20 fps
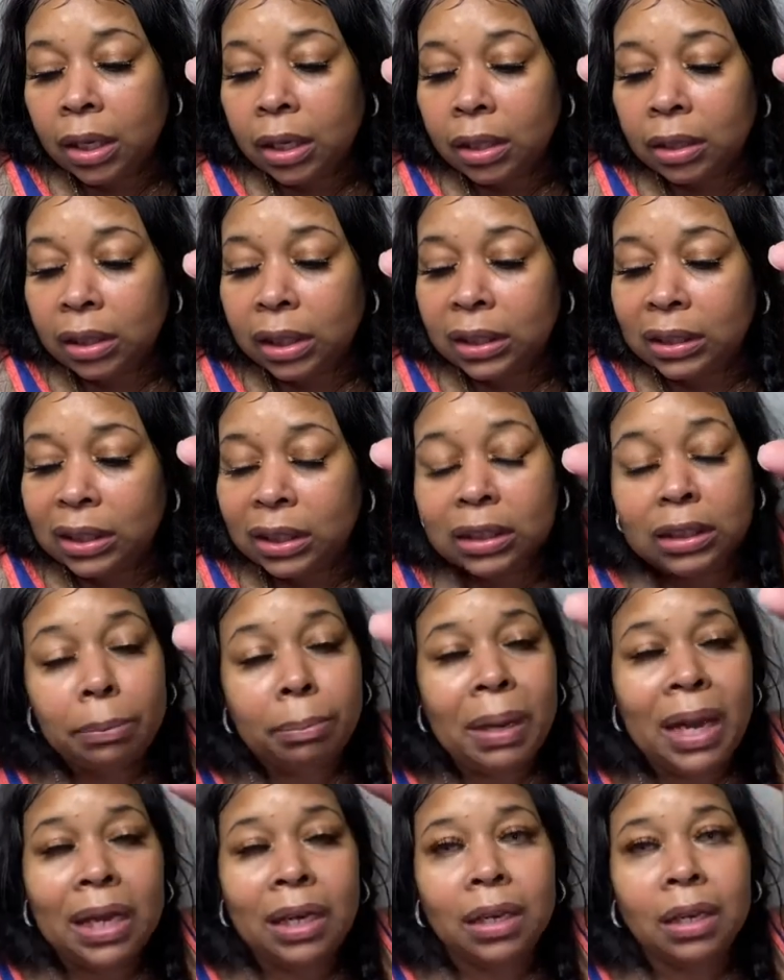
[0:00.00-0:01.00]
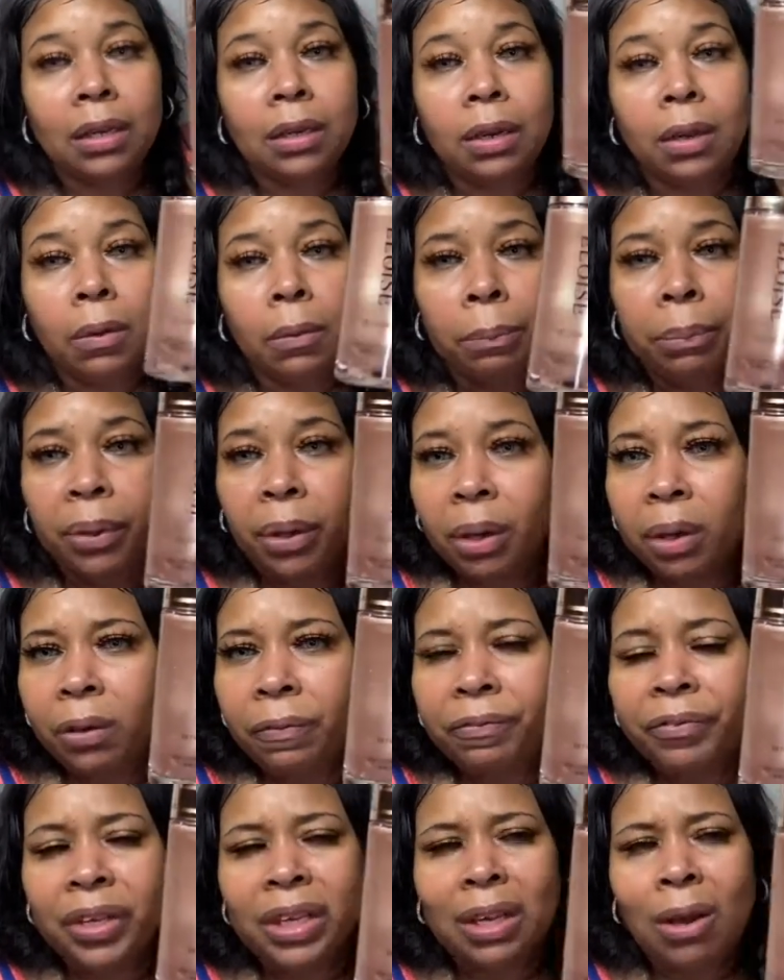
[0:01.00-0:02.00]
This is a body glow,
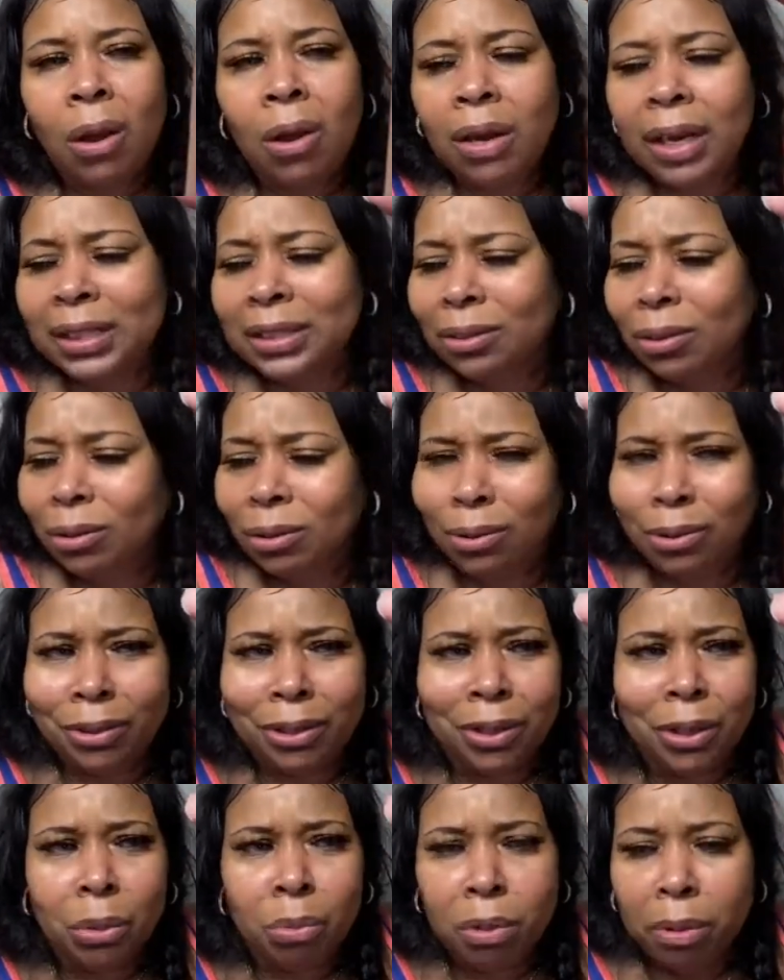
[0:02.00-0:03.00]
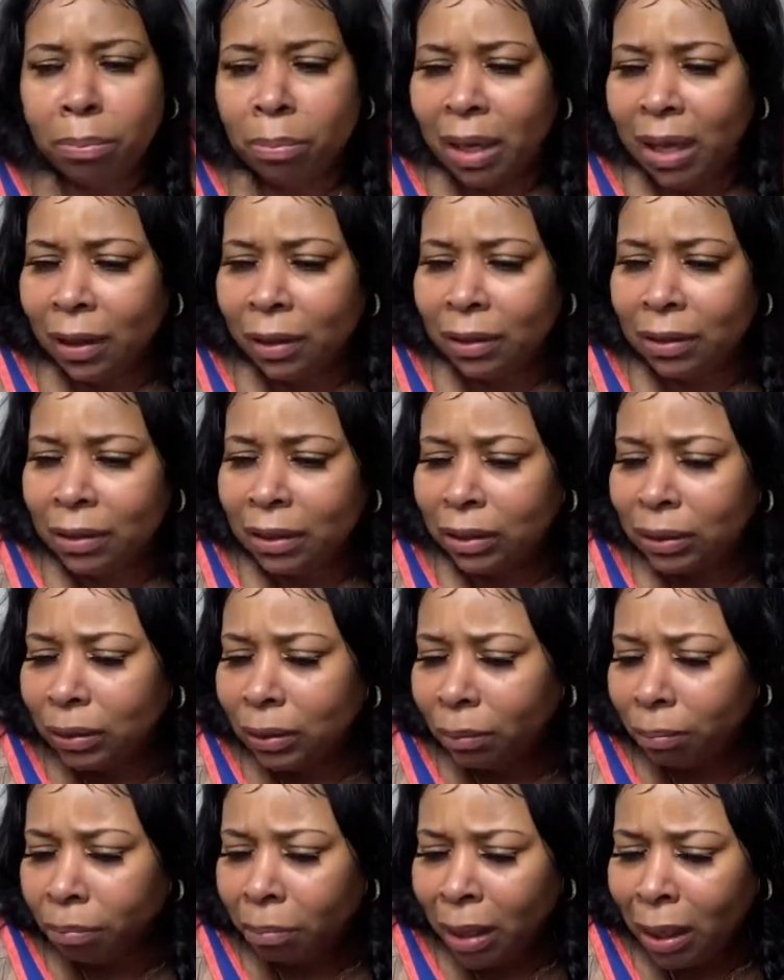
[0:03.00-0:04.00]
perfect. Oh, that's gonna go good with my,
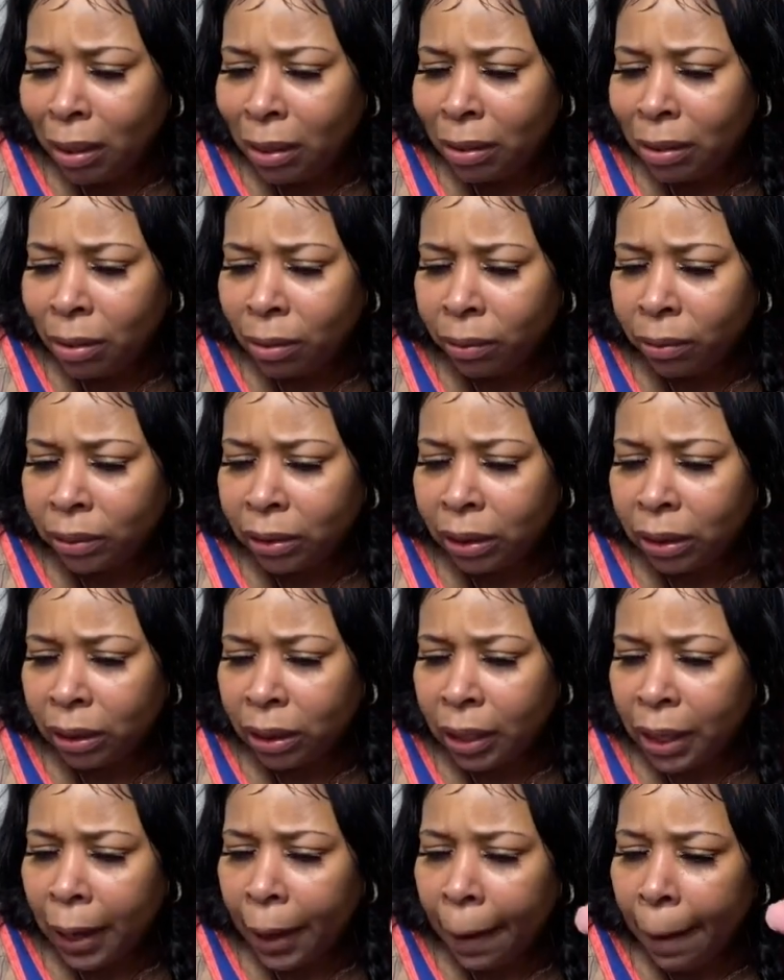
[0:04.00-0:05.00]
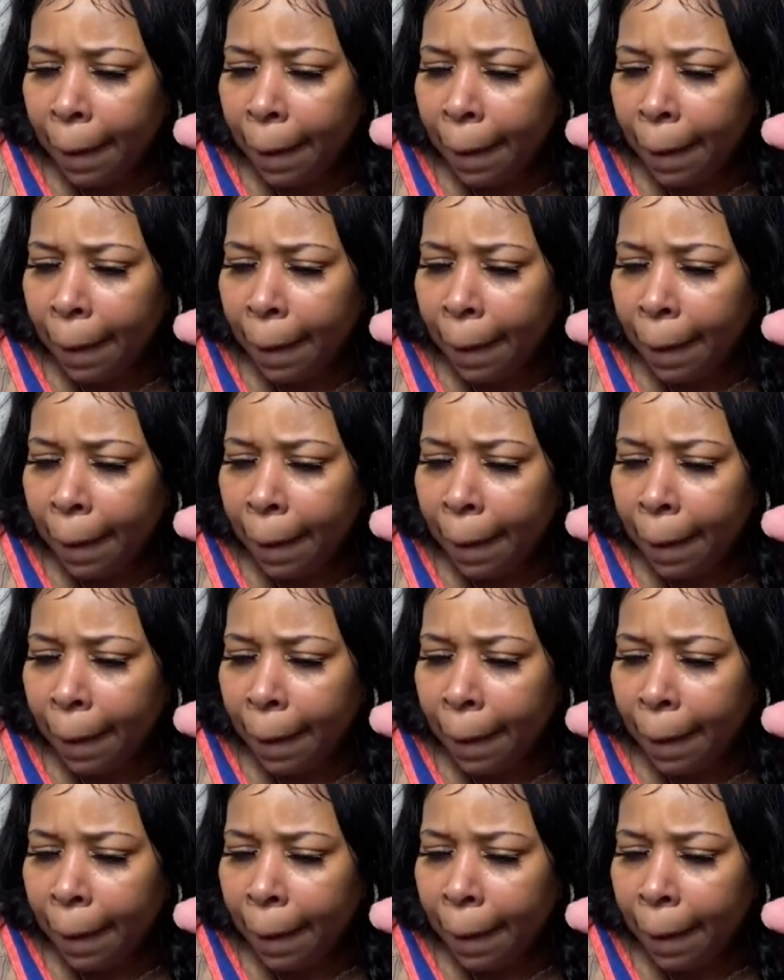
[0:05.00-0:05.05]
my little skin.